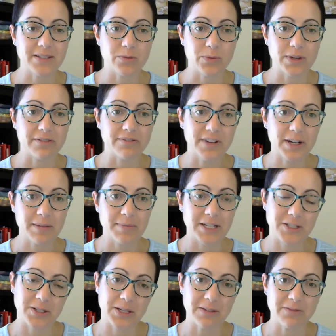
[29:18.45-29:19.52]
And we are very
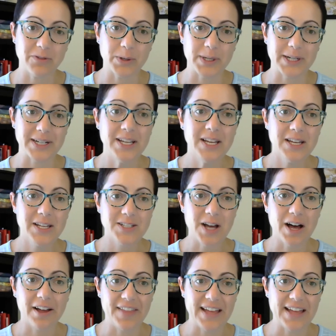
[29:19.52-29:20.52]
much looking forward to all